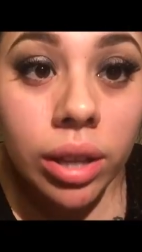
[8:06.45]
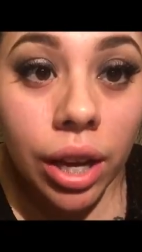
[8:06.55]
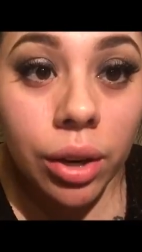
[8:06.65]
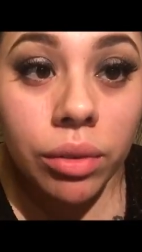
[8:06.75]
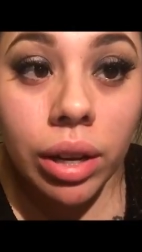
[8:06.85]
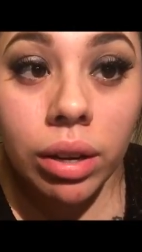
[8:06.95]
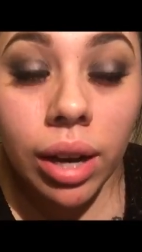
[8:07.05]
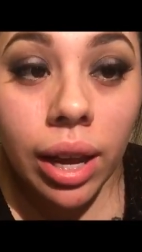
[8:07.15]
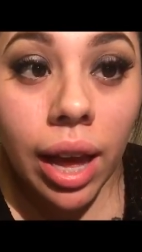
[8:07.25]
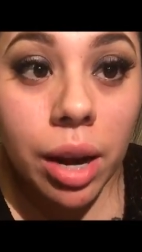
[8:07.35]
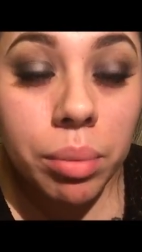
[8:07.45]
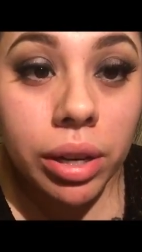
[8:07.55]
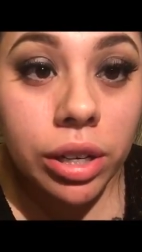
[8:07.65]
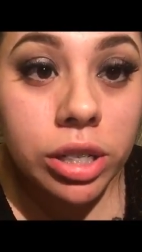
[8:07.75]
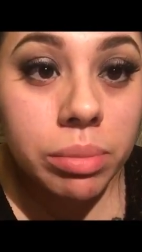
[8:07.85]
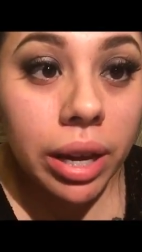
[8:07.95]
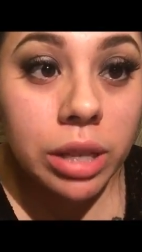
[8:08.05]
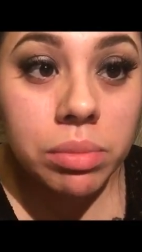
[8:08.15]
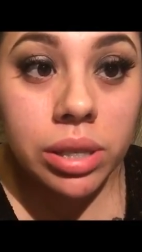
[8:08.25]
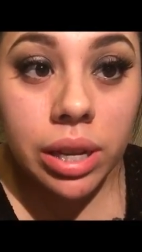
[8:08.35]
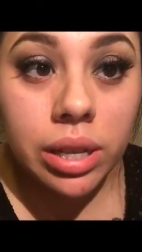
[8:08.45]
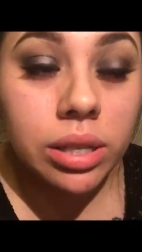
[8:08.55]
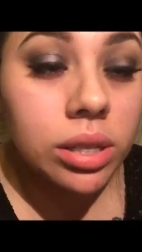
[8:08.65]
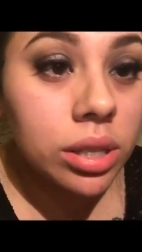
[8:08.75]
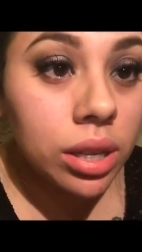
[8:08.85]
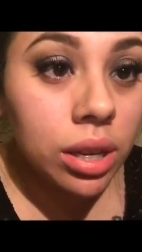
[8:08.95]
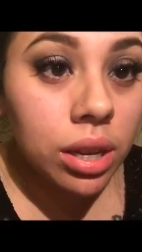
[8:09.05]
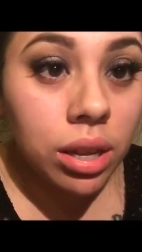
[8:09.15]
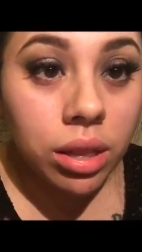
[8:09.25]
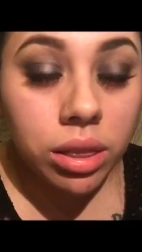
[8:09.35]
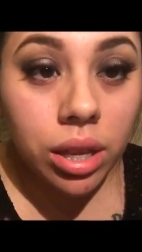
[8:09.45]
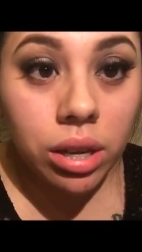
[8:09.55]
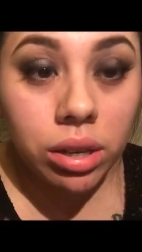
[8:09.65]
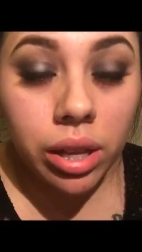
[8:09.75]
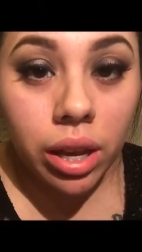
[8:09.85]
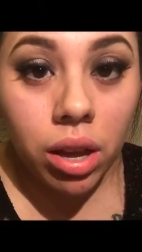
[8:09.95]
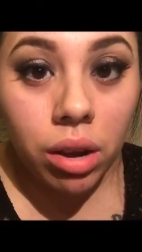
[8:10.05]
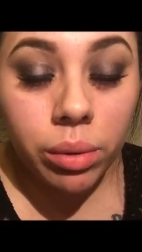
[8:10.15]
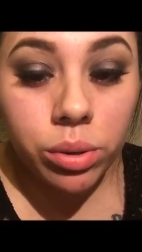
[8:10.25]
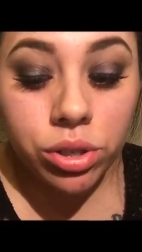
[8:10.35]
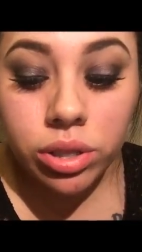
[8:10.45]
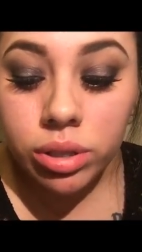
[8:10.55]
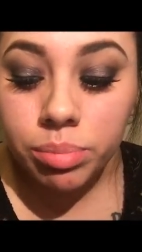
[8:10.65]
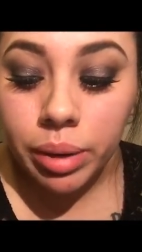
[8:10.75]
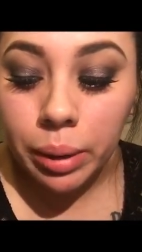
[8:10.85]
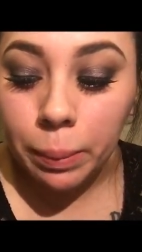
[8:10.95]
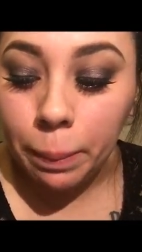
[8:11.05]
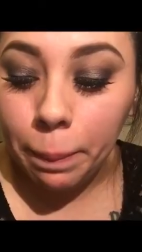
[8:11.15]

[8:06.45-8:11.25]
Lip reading: I know they look like caterpillars. My husband says they look like cockroaches, but